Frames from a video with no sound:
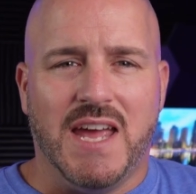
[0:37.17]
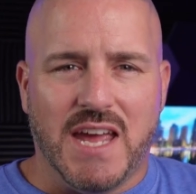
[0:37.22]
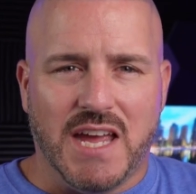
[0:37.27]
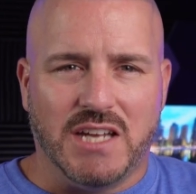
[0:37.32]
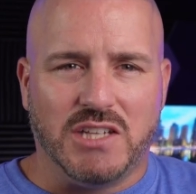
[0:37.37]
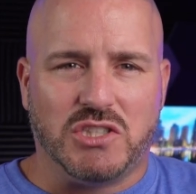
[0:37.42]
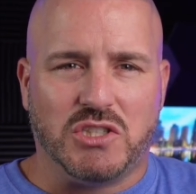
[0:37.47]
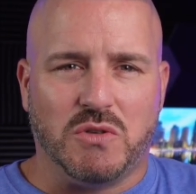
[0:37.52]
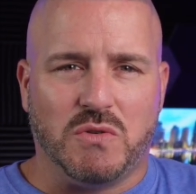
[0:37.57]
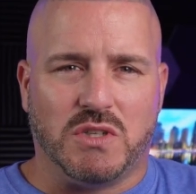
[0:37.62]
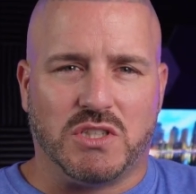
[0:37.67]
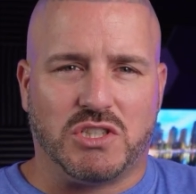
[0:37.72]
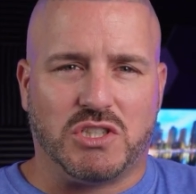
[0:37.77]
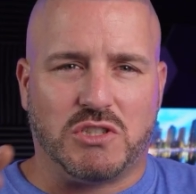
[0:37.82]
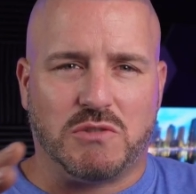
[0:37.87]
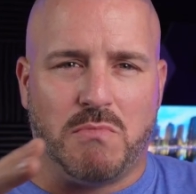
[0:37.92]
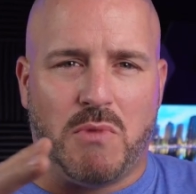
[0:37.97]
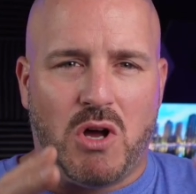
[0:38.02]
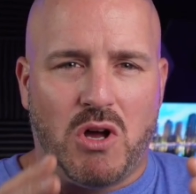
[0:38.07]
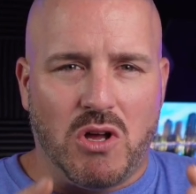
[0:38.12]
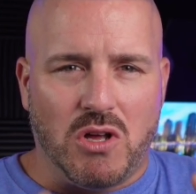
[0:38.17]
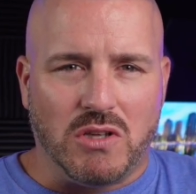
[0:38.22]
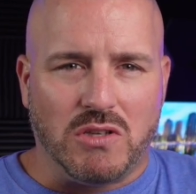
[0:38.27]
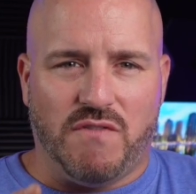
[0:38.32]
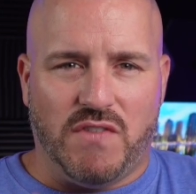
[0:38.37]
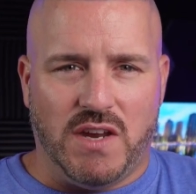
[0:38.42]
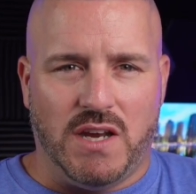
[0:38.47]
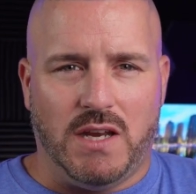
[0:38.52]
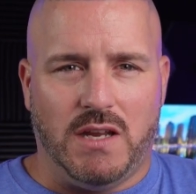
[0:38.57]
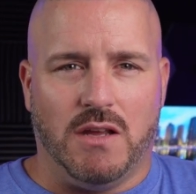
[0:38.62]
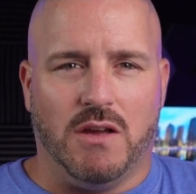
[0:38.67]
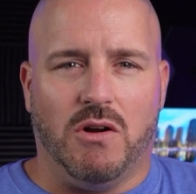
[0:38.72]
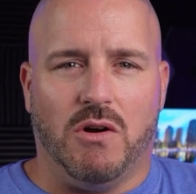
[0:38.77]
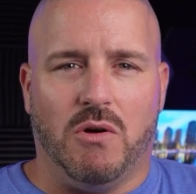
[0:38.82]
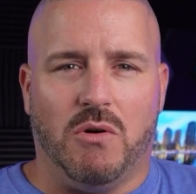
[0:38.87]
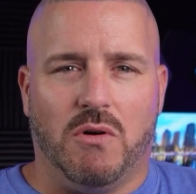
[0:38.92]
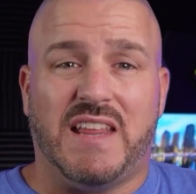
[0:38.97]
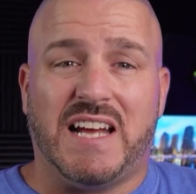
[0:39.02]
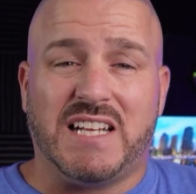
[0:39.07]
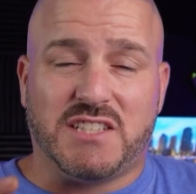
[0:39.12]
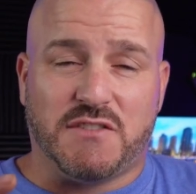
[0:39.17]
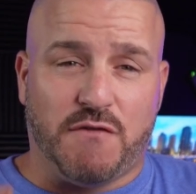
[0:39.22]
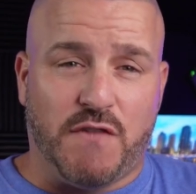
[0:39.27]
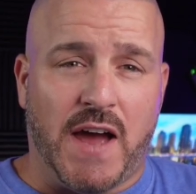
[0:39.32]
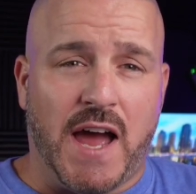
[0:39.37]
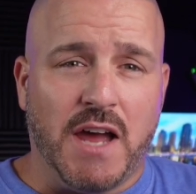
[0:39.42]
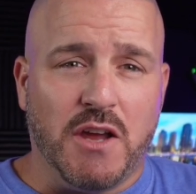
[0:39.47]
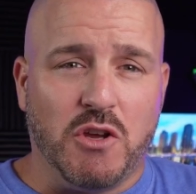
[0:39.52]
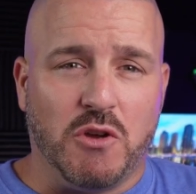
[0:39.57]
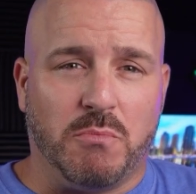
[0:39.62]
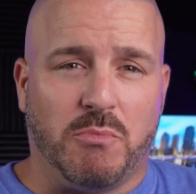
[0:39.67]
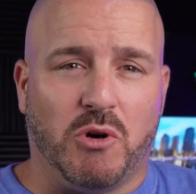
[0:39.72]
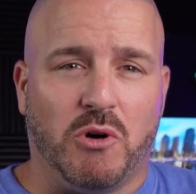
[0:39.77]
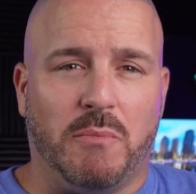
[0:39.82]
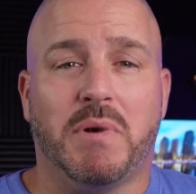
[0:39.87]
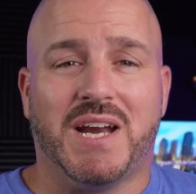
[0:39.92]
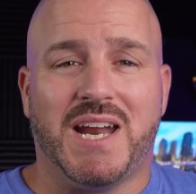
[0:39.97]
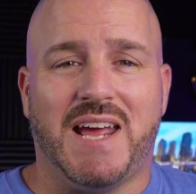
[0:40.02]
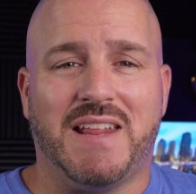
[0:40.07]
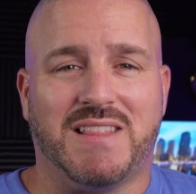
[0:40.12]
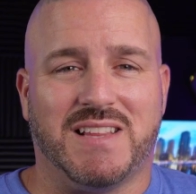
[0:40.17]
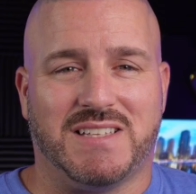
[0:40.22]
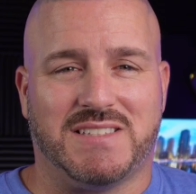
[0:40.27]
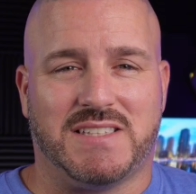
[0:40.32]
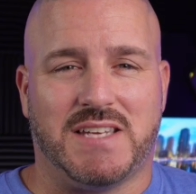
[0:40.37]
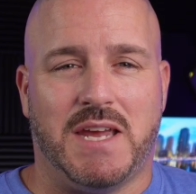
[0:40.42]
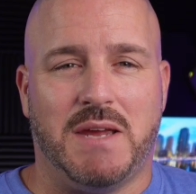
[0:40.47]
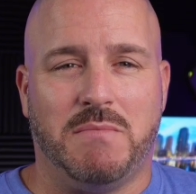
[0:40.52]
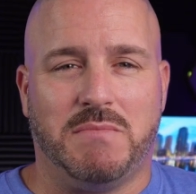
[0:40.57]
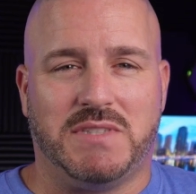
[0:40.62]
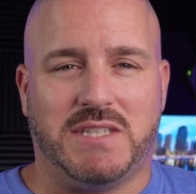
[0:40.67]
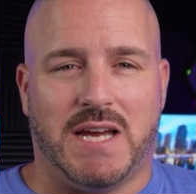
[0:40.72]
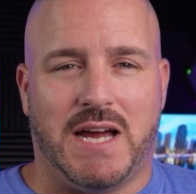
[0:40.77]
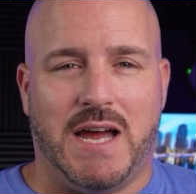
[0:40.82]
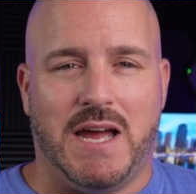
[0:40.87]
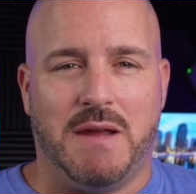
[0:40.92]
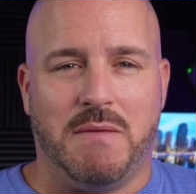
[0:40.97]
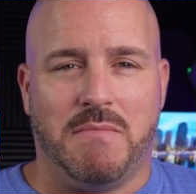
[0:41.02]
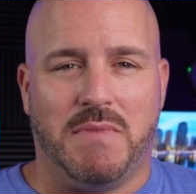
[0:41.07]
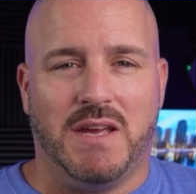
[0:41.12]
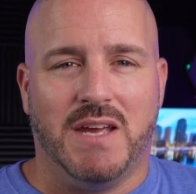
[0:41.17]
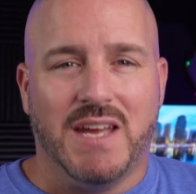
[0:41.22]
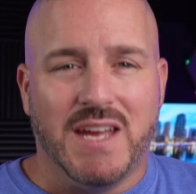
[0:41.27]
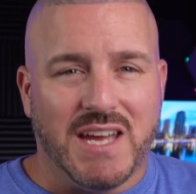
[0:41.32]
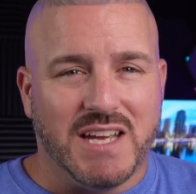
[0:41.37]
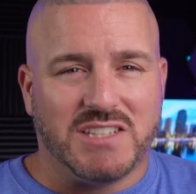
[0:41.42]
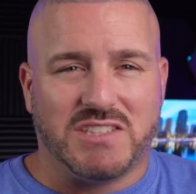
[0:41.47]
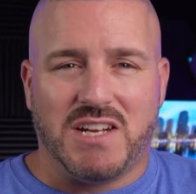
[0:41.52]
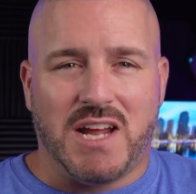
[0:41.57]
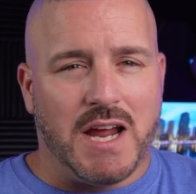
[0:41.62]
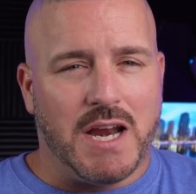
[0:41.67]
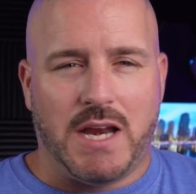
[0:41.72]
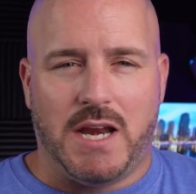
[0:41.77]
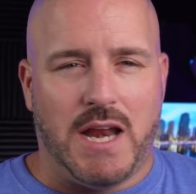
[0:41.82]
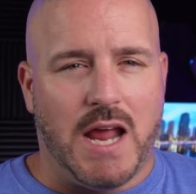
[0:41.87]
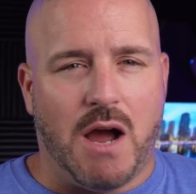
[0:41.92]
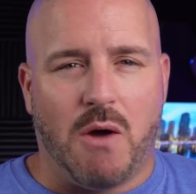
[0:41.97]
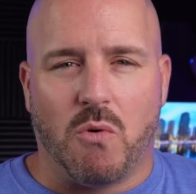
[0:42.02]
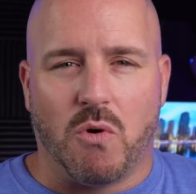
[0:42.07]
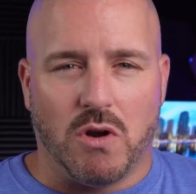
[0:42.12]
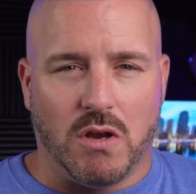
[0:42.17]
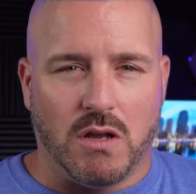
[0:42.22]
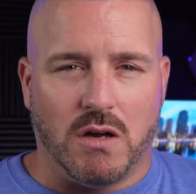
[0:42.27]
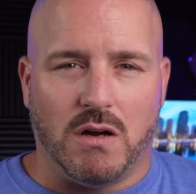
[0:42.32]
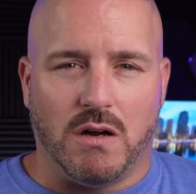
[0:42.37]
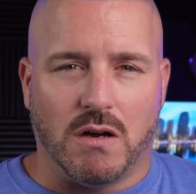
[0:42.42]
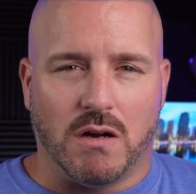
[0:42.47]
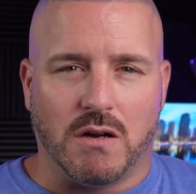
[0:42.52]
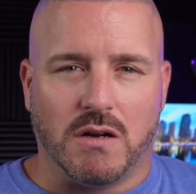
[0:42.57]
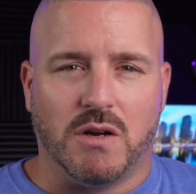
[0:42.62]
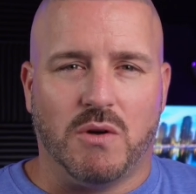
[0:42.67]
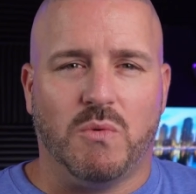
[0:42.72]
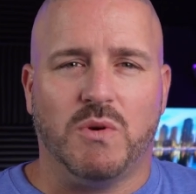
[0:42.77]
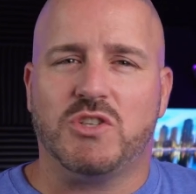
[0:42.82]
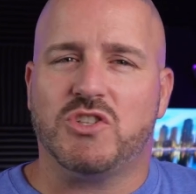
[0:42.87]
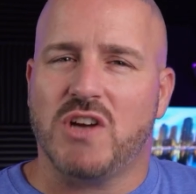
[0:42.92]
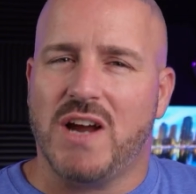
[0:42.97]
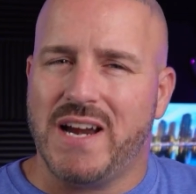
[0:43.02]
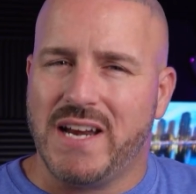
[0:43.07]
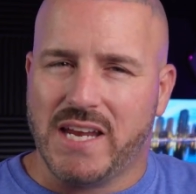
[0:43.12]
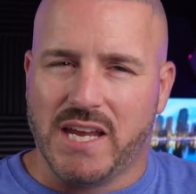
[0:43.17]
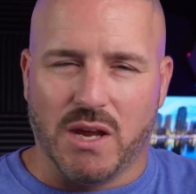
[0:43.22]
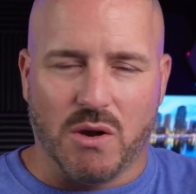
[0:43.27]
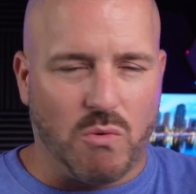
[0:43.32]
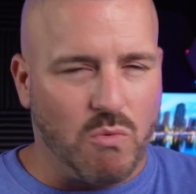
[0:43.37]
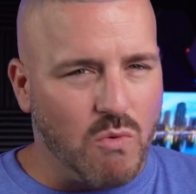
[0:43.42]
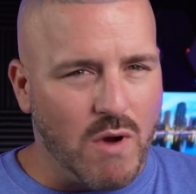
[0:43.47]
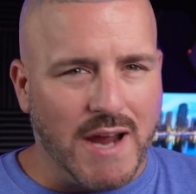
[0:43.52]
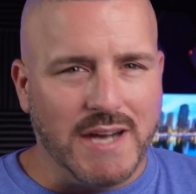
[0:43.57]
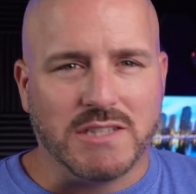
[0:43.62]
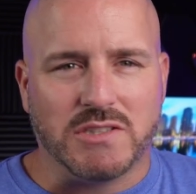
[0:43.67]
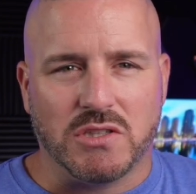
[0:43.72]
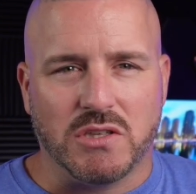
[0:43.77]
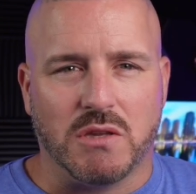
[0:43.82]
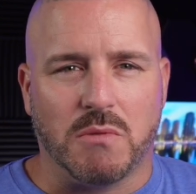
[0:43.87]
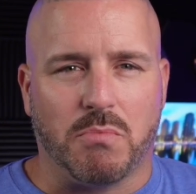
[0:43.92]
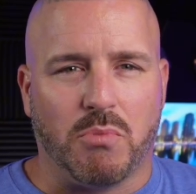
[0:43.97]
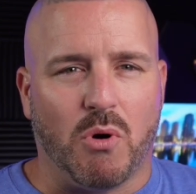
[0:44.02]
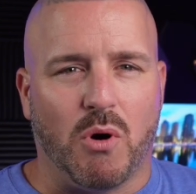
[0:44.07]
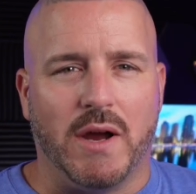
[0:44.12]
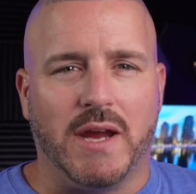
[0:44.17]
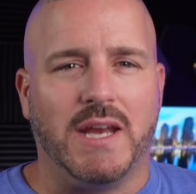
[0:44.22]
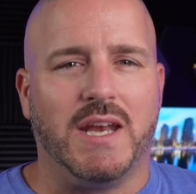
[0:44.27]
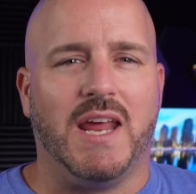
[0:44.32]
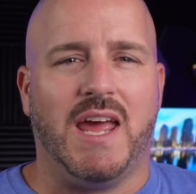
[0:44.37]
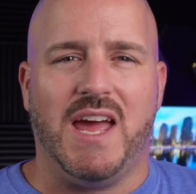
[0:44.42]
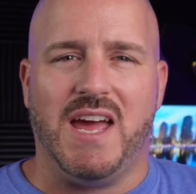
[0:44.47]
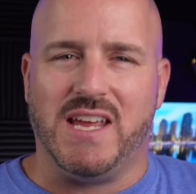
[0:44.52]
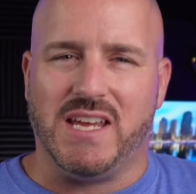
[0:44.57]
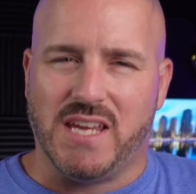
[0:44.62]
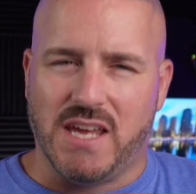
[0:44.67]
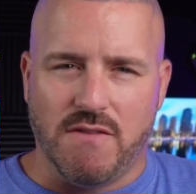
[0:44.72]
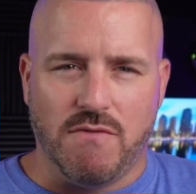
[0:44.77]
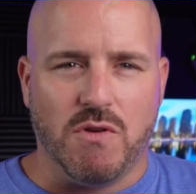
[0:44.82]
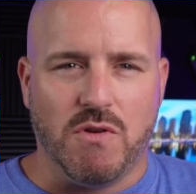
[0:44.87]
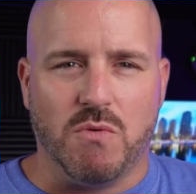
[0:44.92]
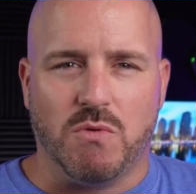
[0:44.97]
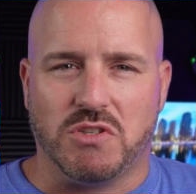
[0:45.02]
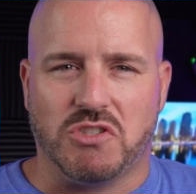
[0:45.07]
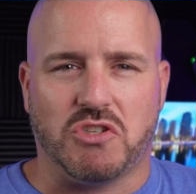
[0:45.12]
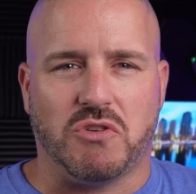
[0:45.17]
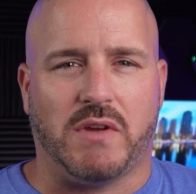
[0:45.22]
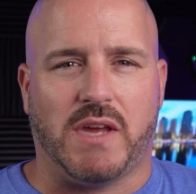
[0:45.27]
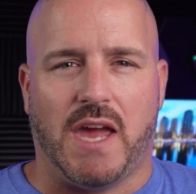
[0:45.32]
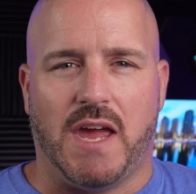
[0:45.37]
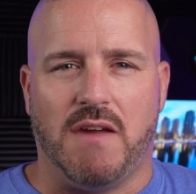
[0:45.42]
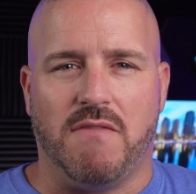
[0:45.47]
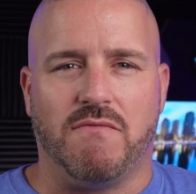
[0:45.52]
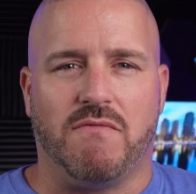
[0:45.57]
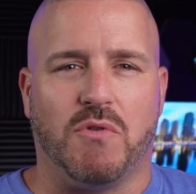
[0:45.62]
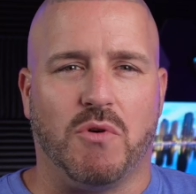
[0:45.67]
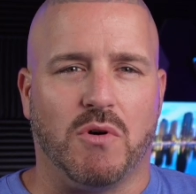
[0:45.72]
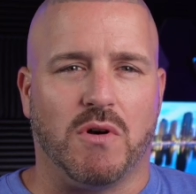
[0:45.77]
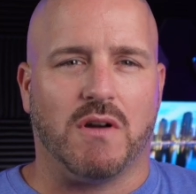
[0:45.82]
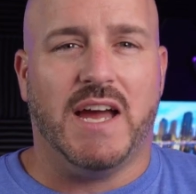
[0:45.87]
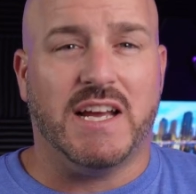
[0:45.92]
into a small video that's valuable, but at the same time is not an hour long. We try to get right to the point and give you what you came for